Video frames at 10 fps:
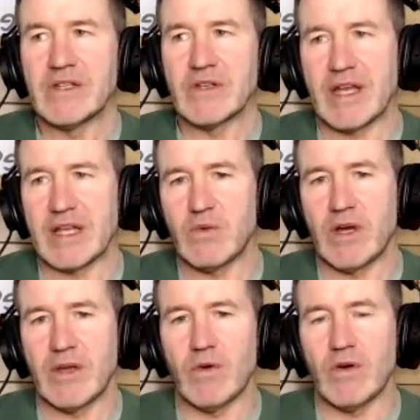So that's
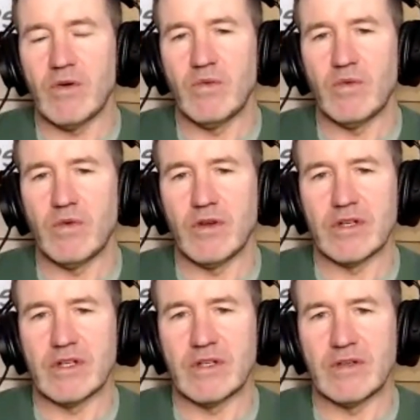why we're
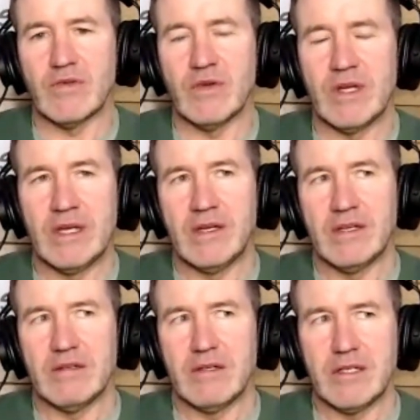looking to
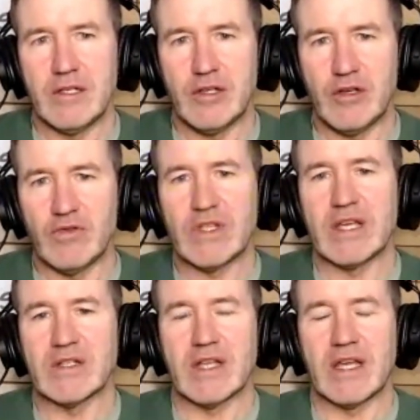use
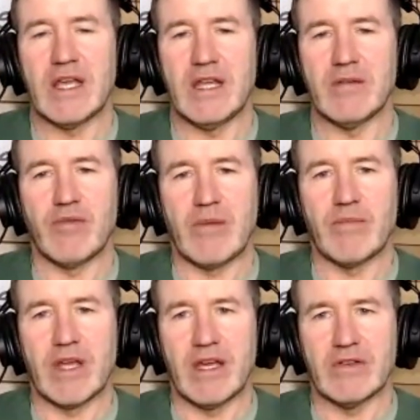things like heat
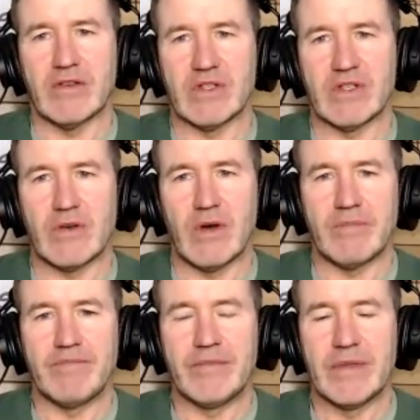propagators and so
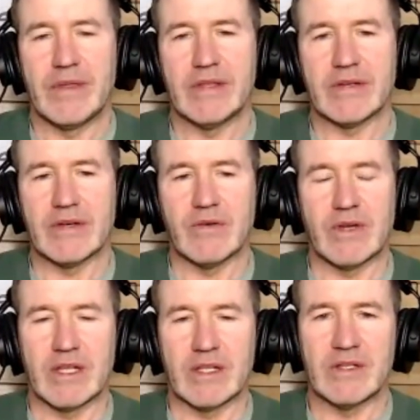on.
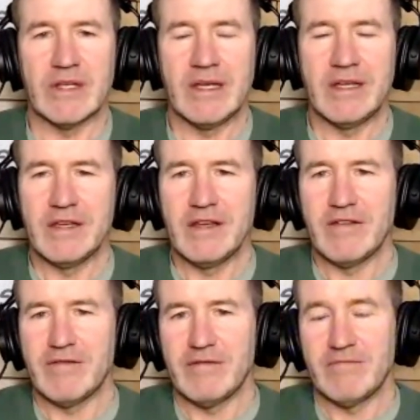So it's
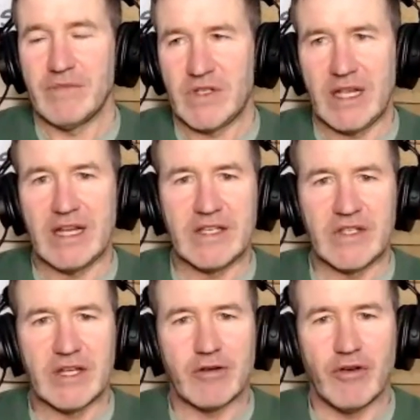still
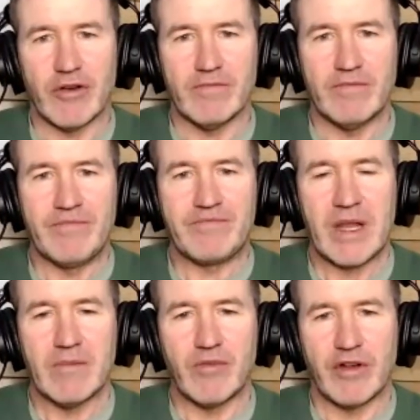easy to grow them,
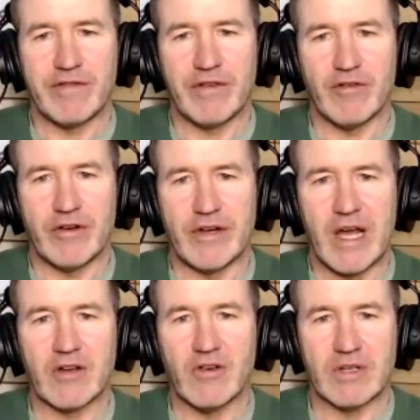but if you're
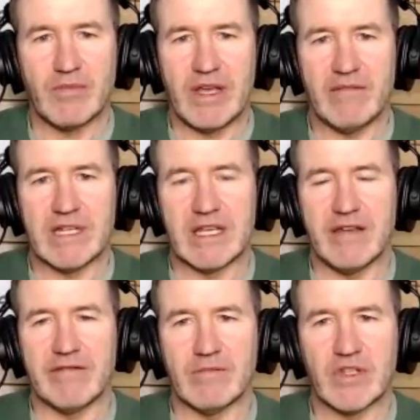not going to be able to
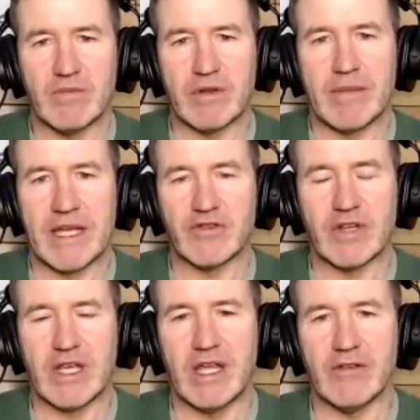give them
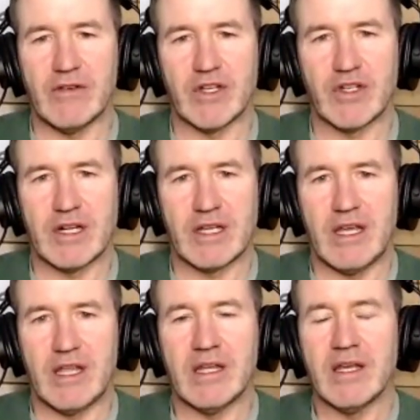supplementary heat or additional
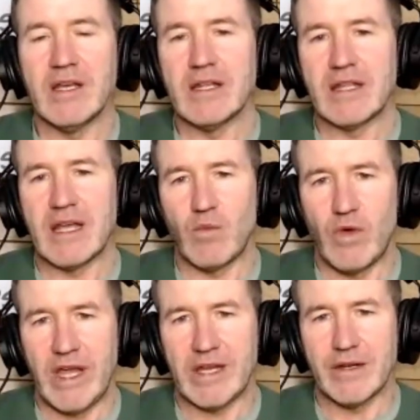heat,
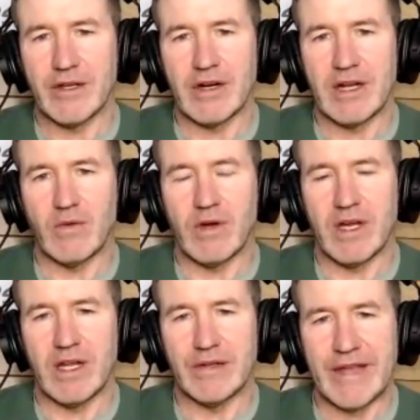then wait another little
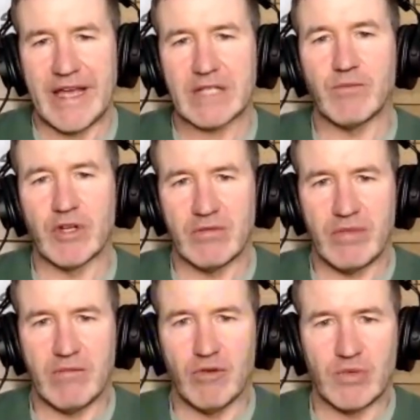while. Next month will
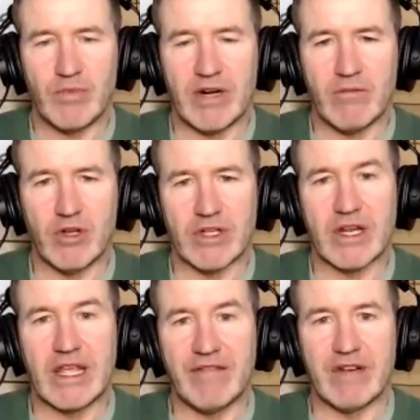be a much better month,
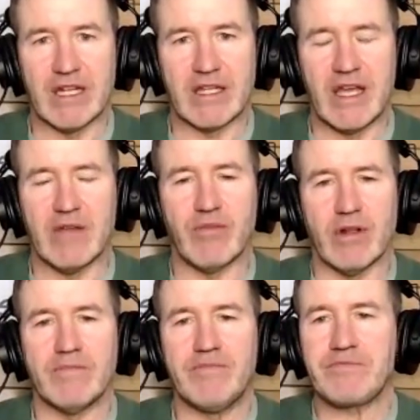and even into
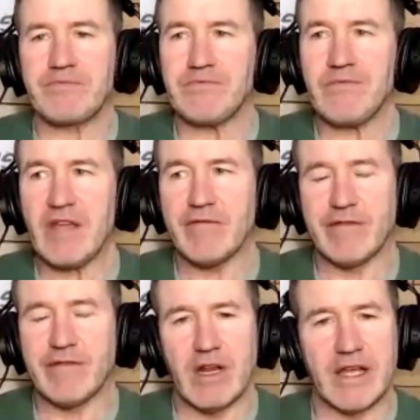April,
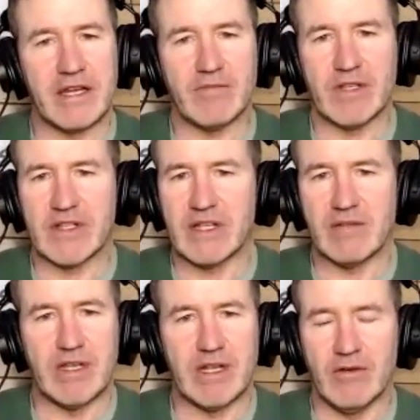for a lot of them, it'll
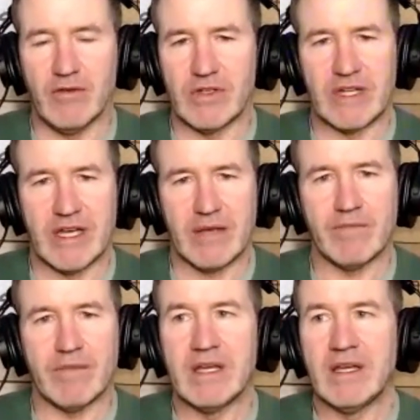still be loads of
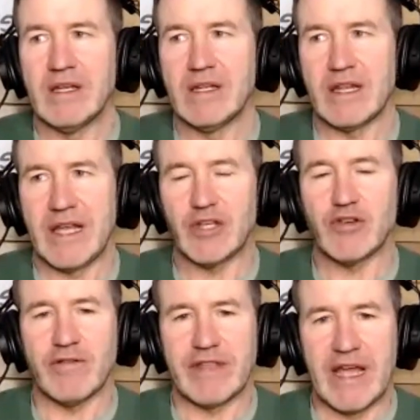time. The
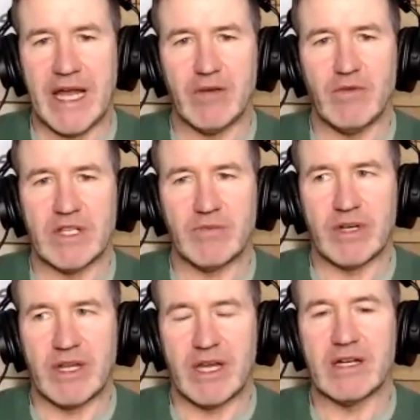nature of the annuals,
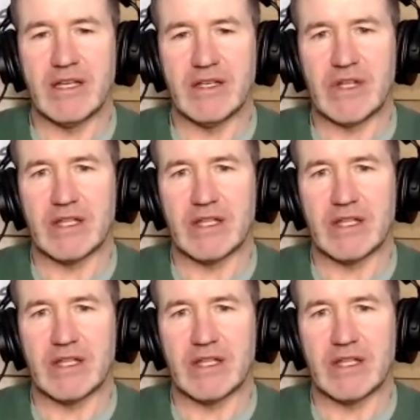particularly, is